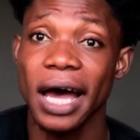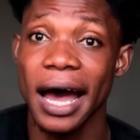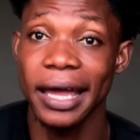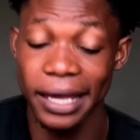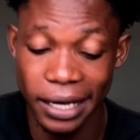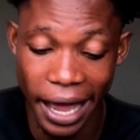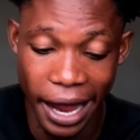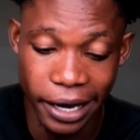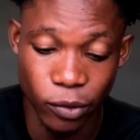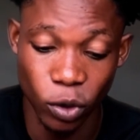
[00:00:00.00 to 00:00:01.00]
are
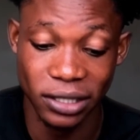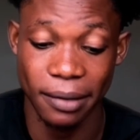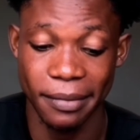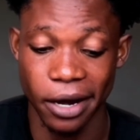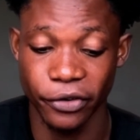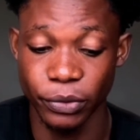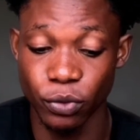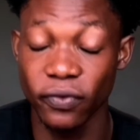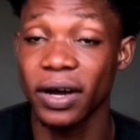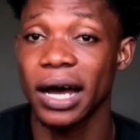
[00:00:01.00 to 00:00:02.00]
AI watermark
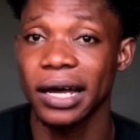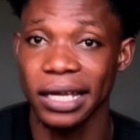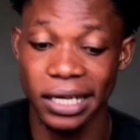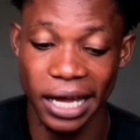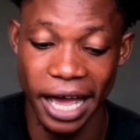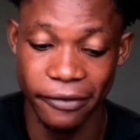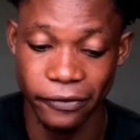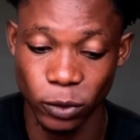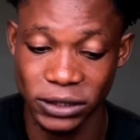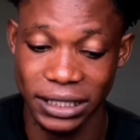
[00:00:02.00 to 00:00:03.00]
remover, AI
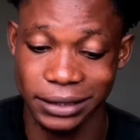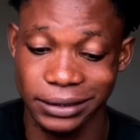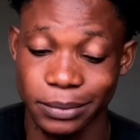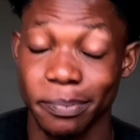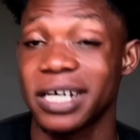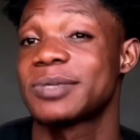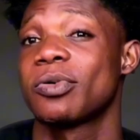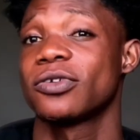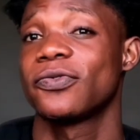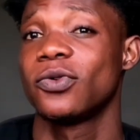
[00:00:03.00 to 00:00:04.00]
filters,
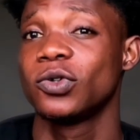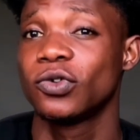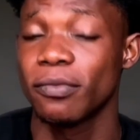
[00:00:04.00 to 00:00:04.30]
passport photo